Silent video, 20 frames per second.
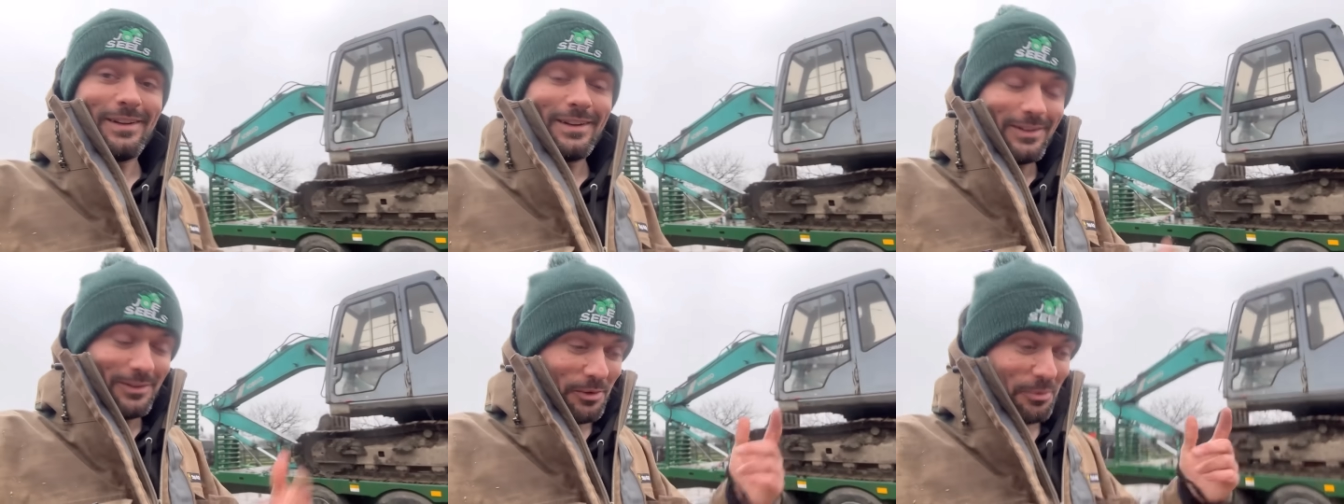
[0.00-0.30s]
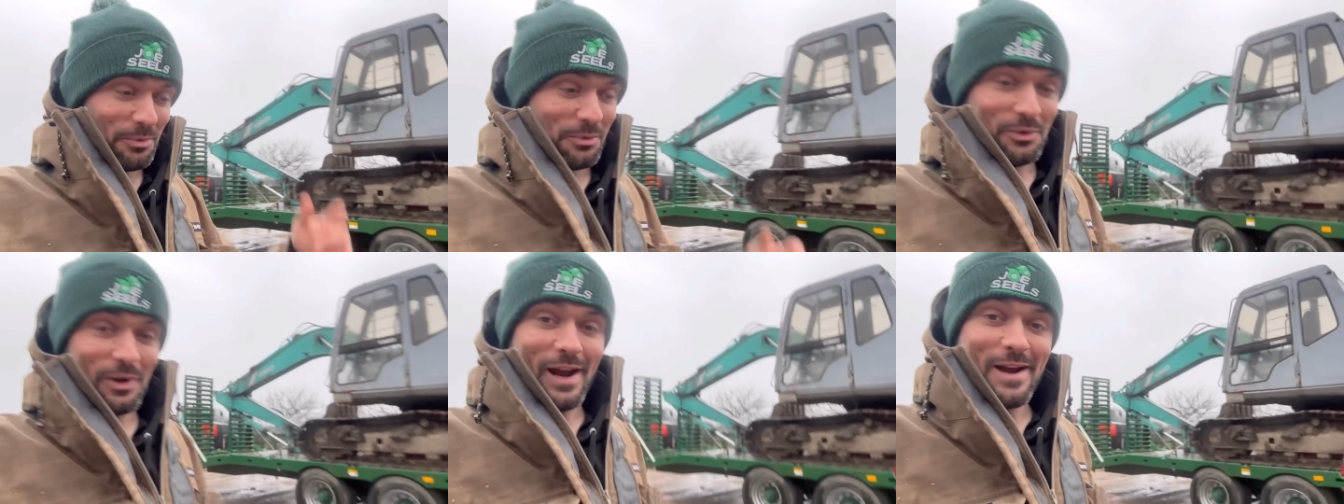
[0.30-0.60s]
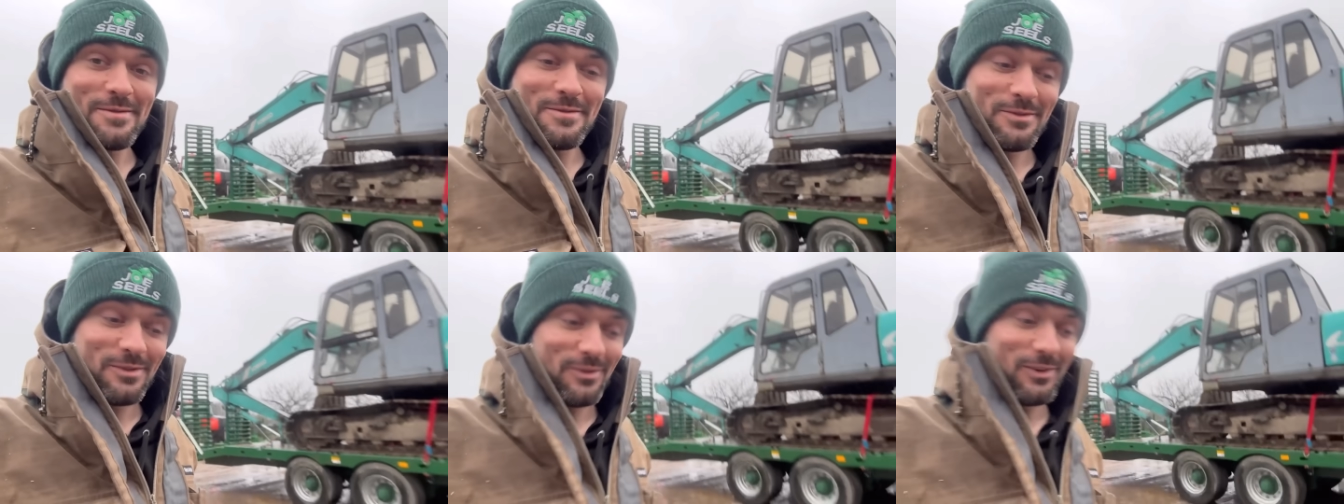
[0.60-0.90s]
and
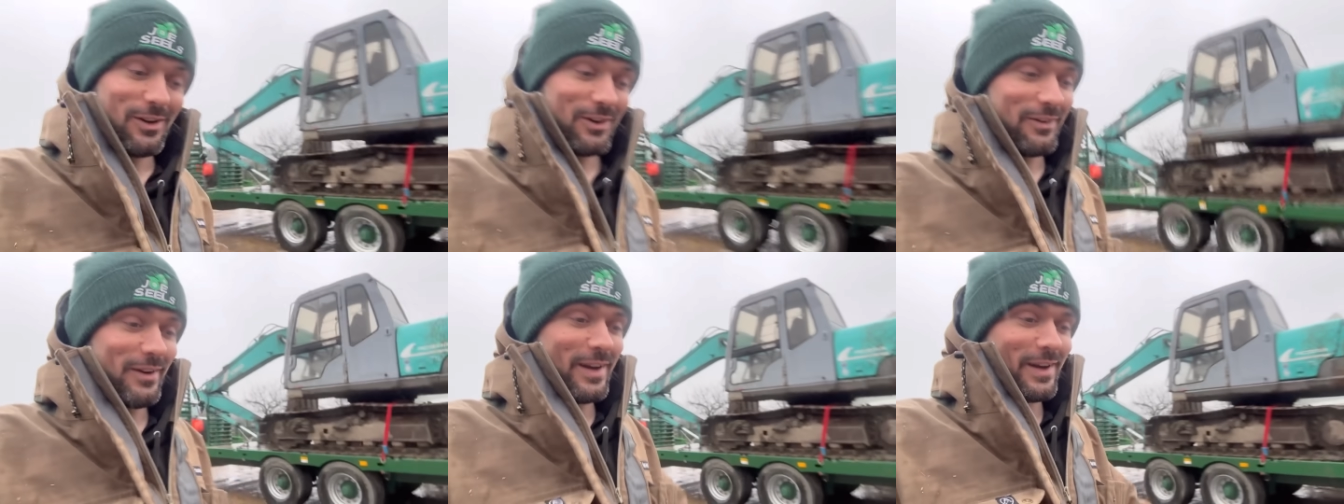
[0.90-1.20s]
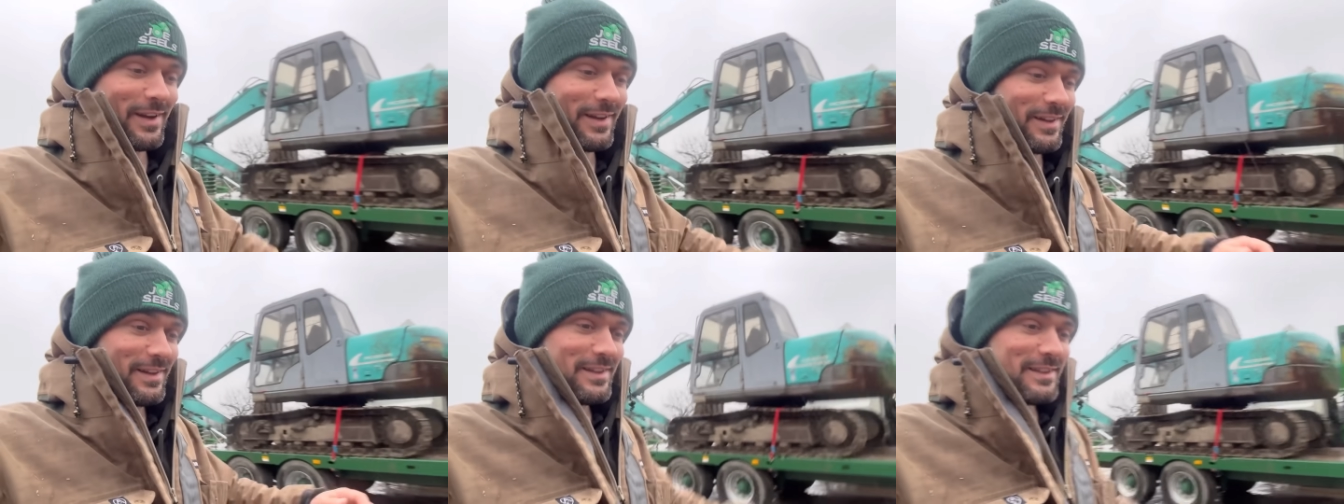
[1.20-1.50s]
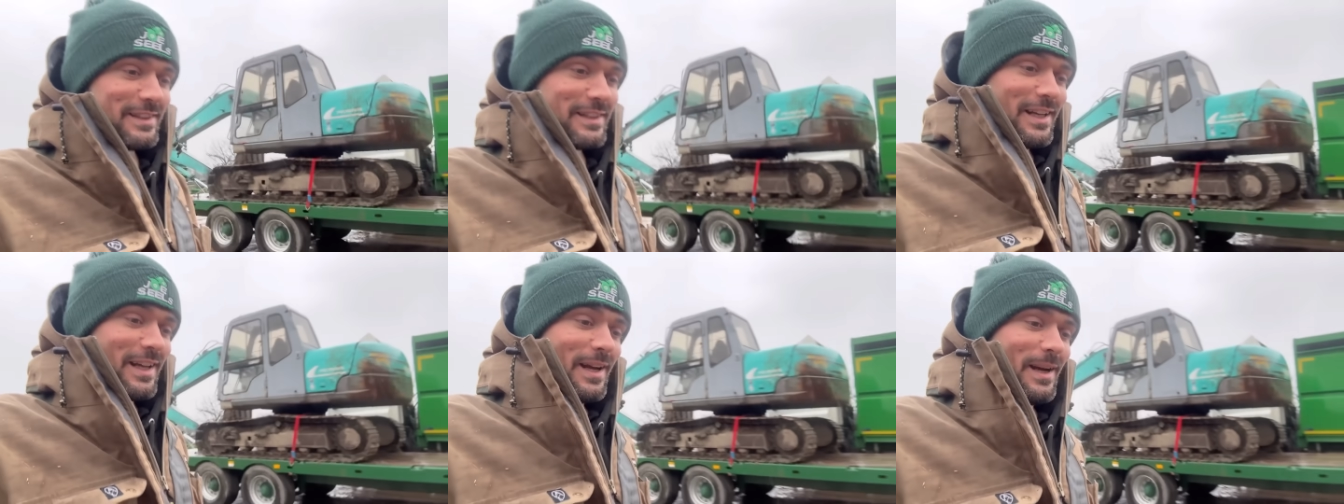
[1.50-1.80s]
subscribe if you're not already.
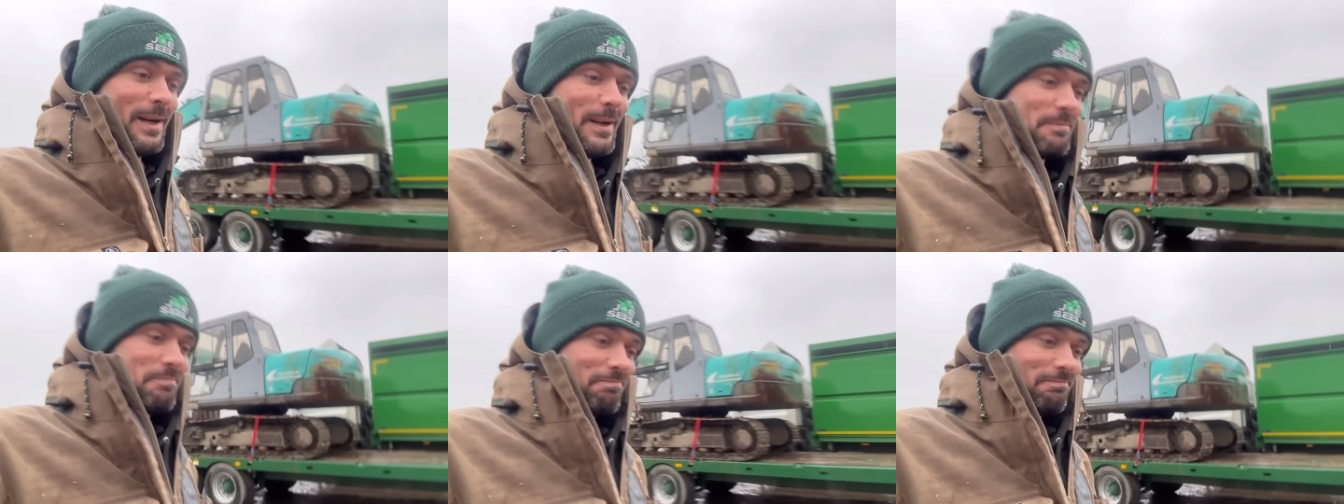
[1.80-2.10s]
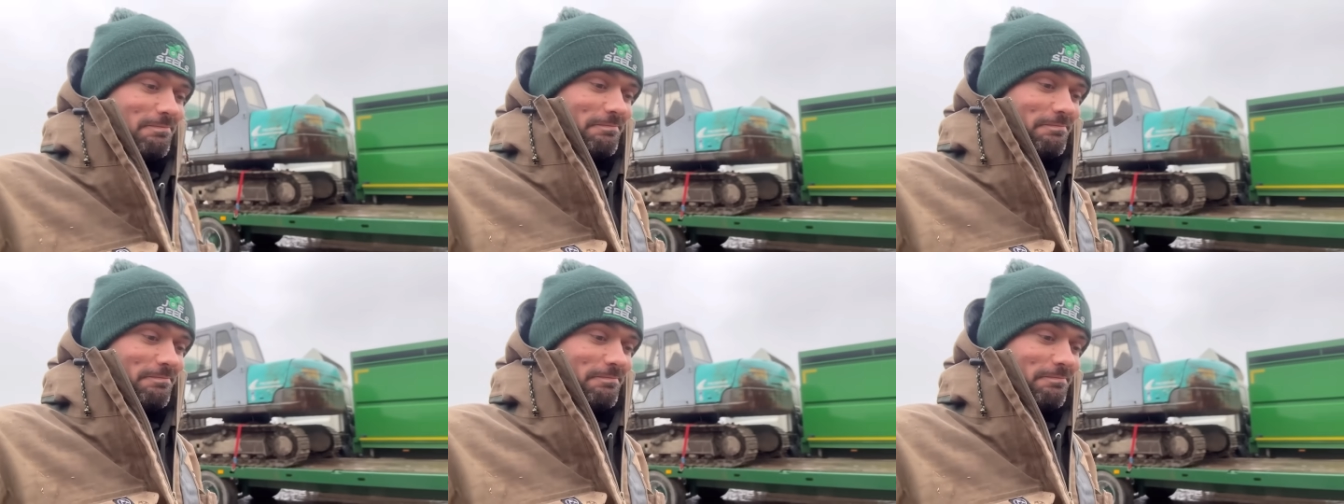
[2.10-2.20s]
Um,